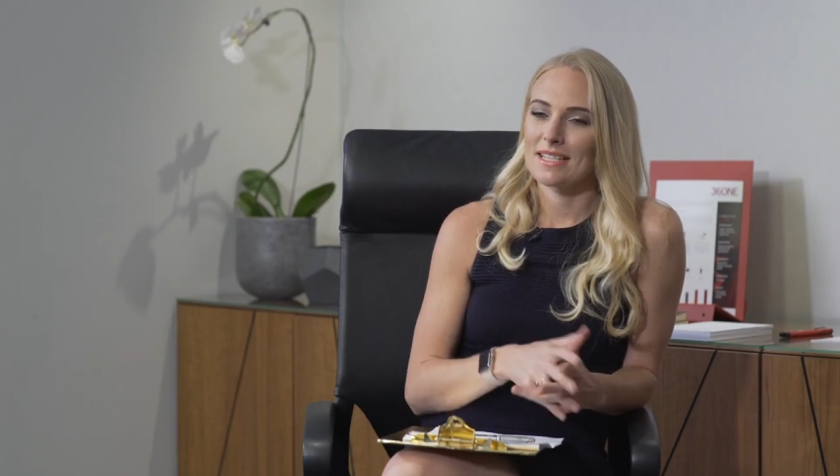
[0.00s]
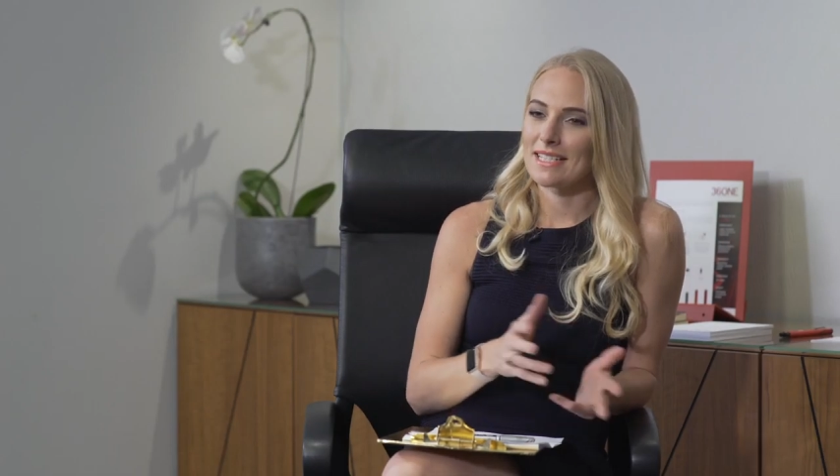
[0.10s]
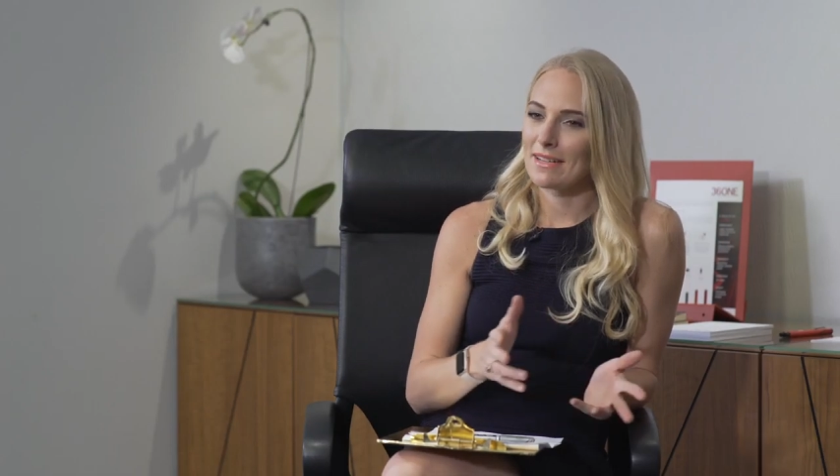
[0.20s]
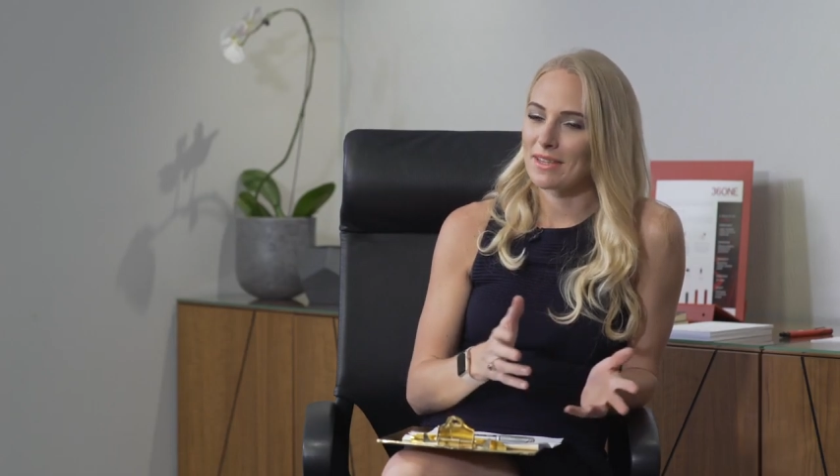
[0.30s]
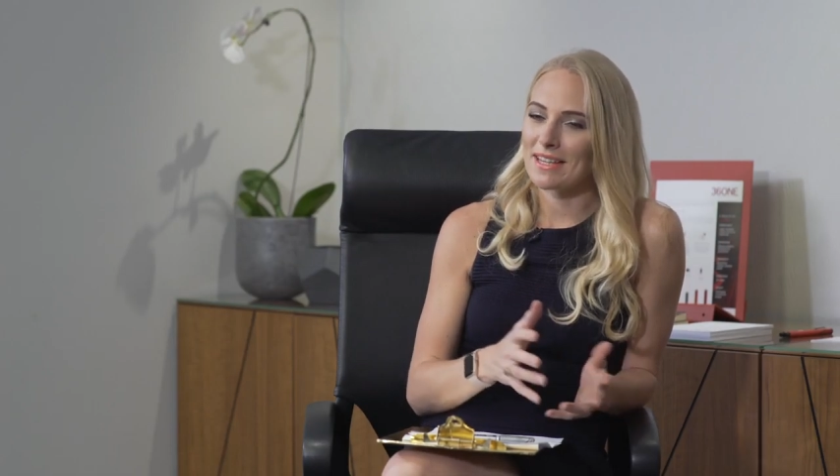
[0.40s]

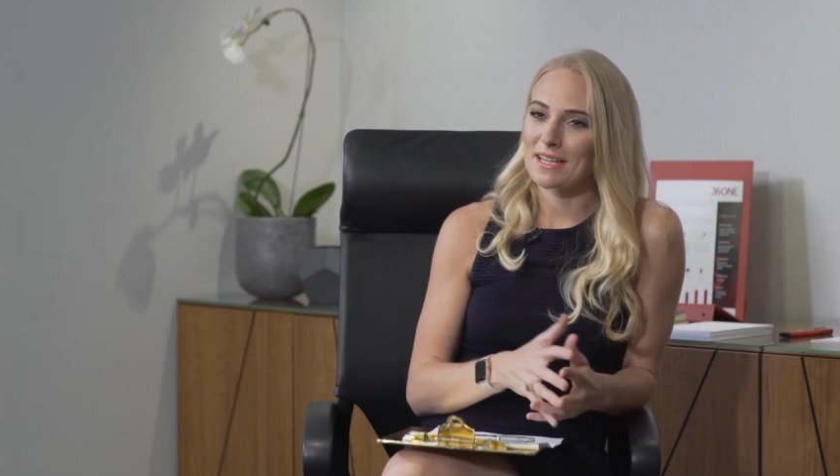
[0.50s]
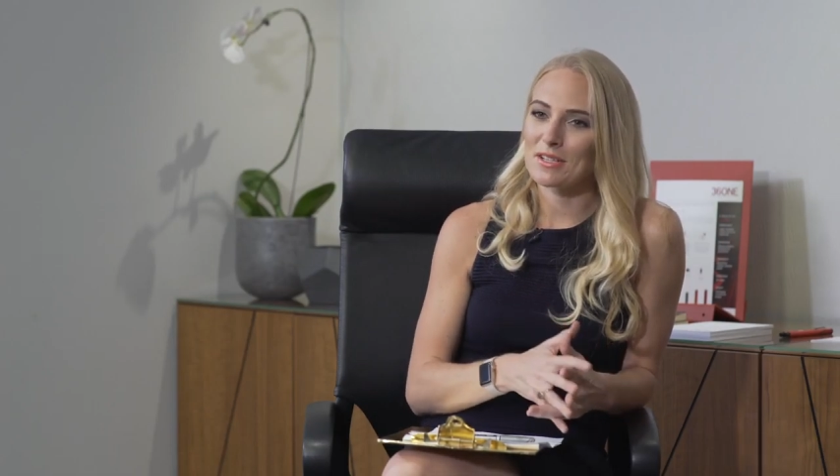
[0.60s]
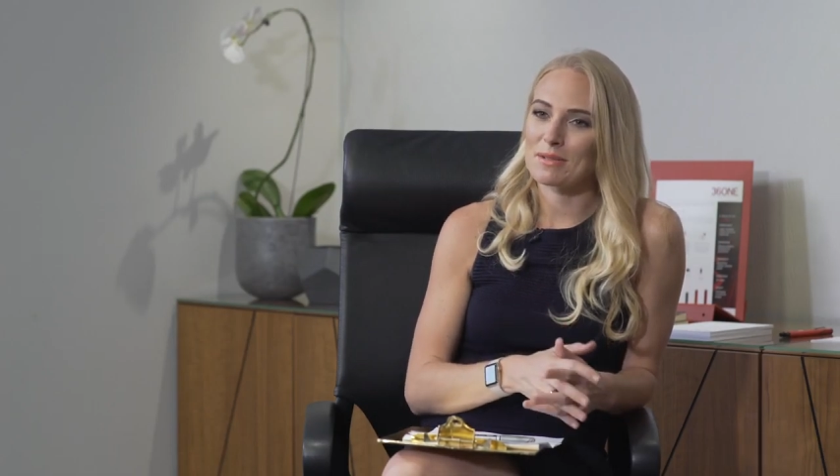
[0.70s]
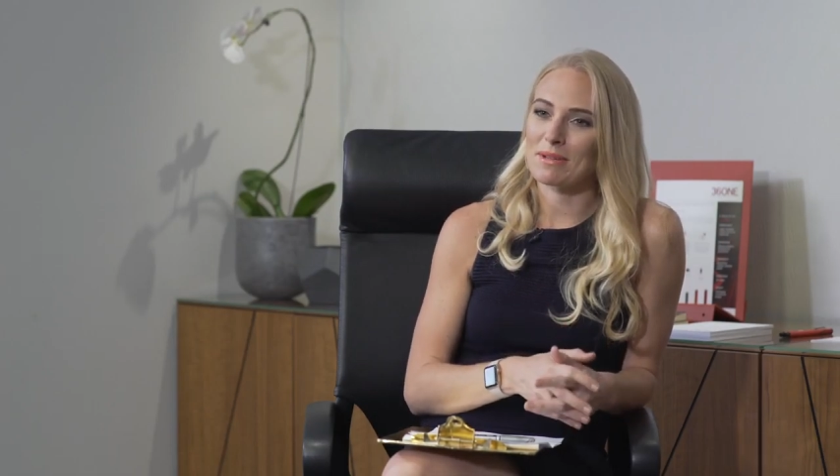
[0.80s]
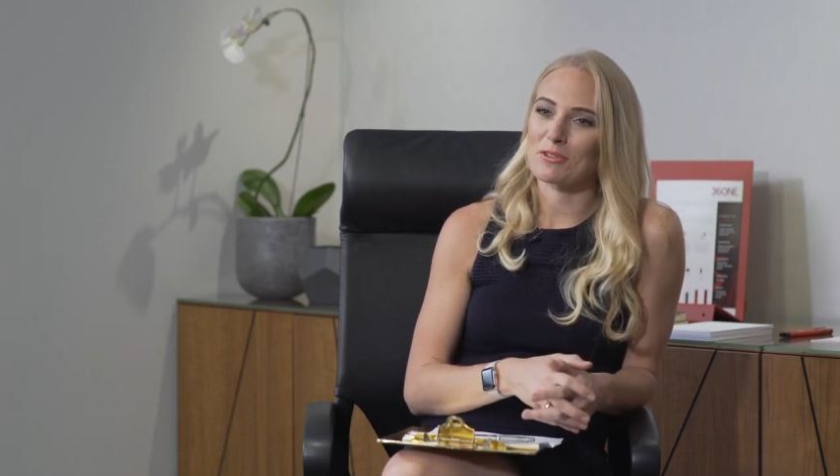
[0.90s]
Steven, thank
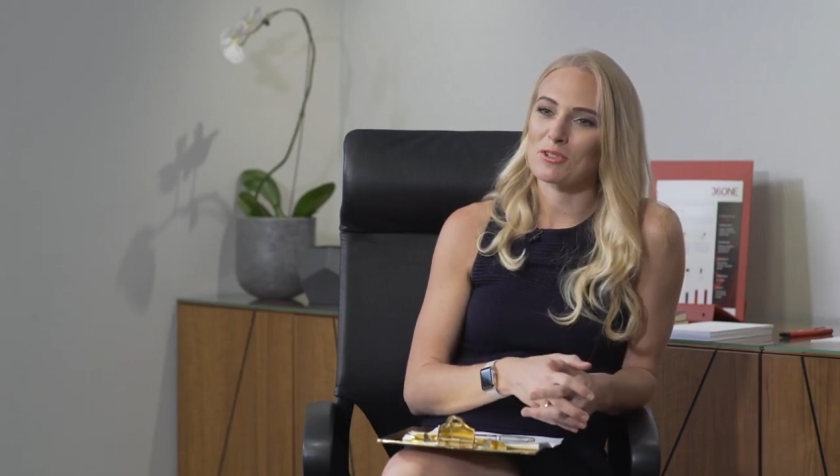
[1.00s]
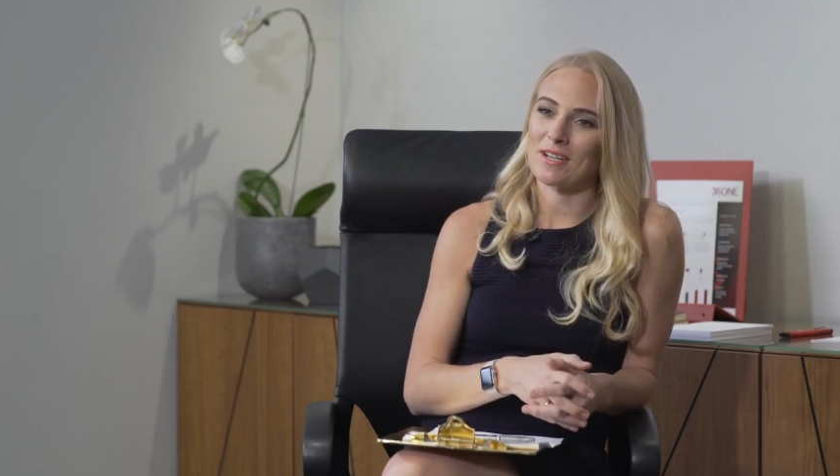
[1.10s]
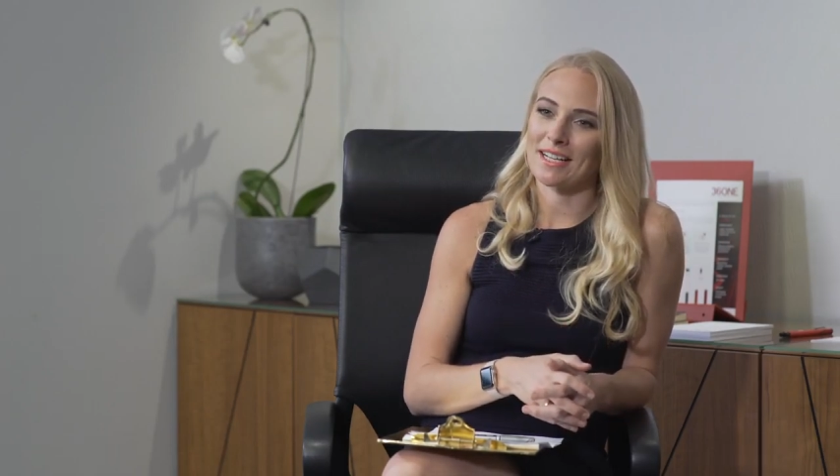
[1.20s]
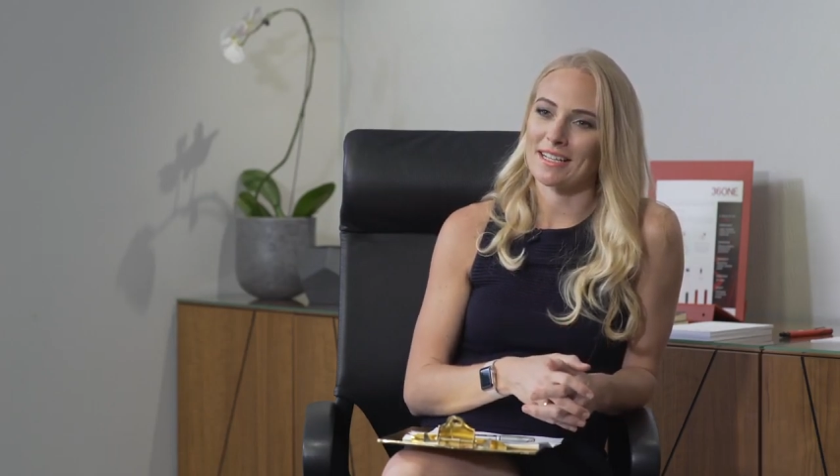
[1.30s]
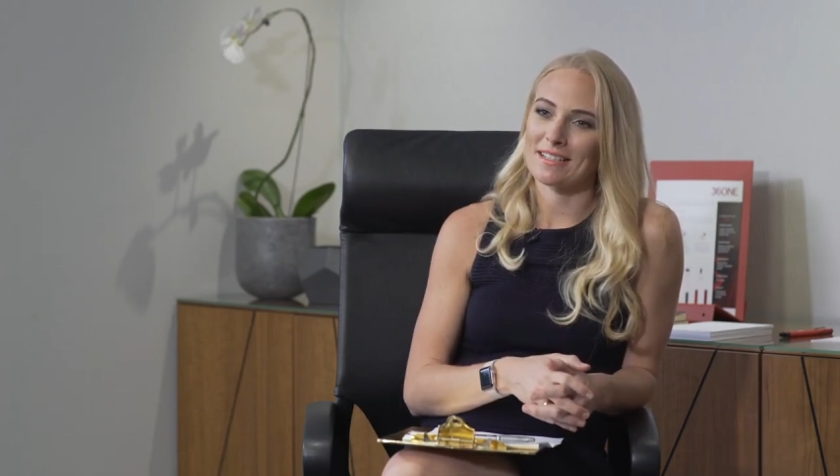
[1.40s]
you so much for
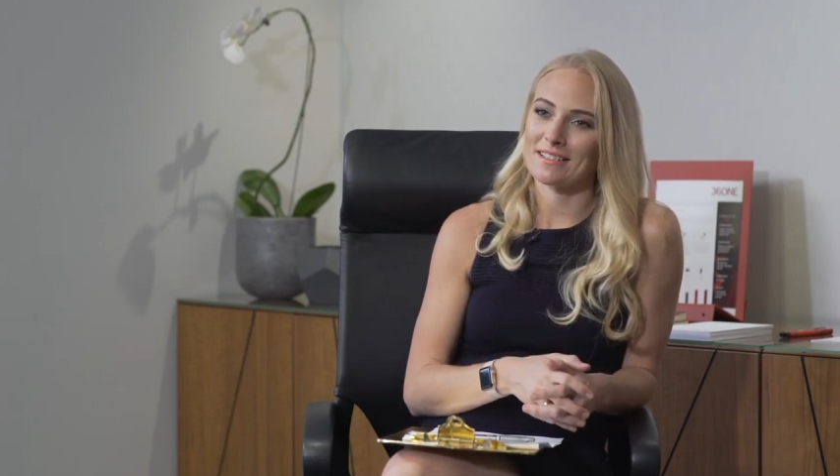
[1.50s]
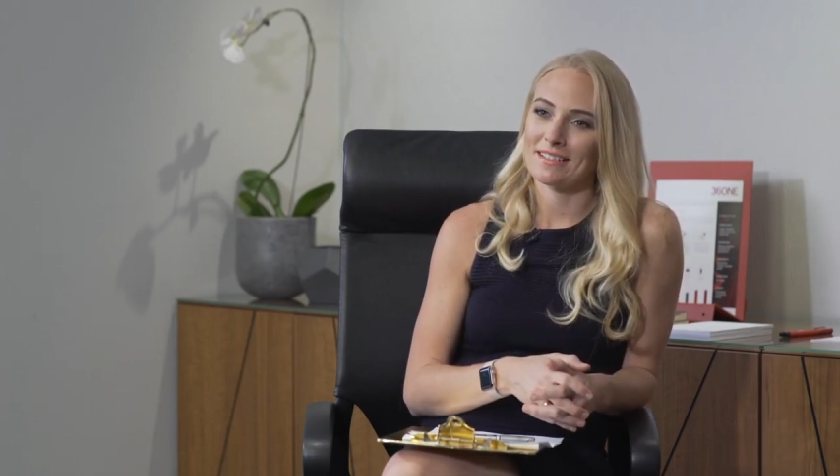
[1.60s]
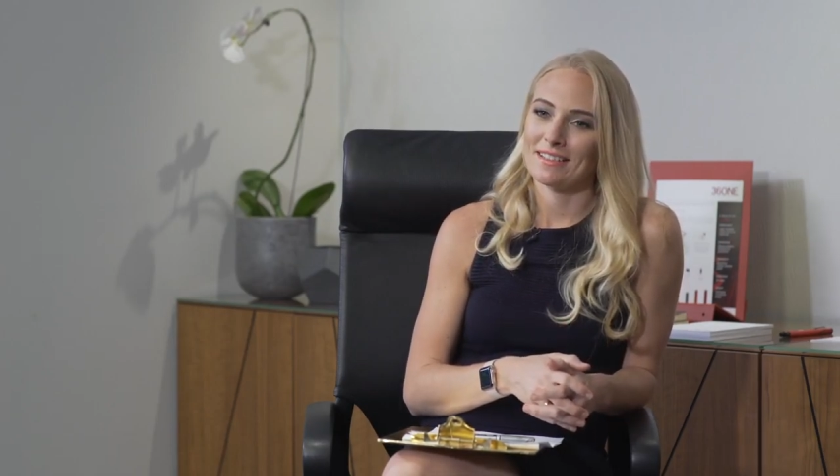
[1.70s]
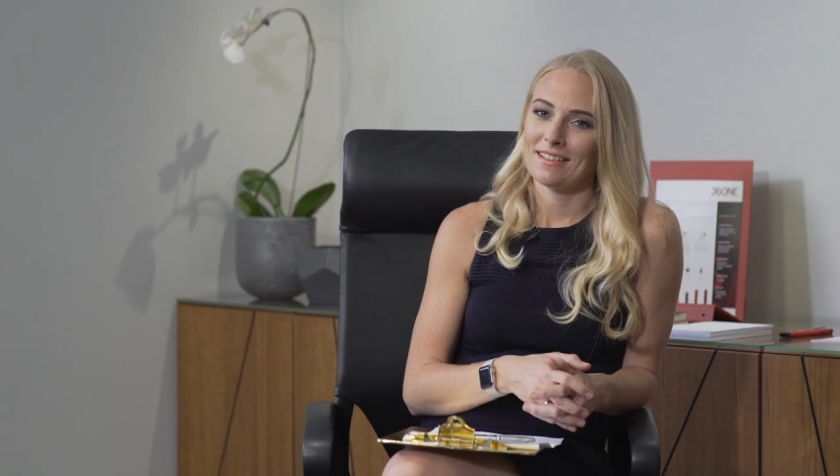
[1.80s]
joining us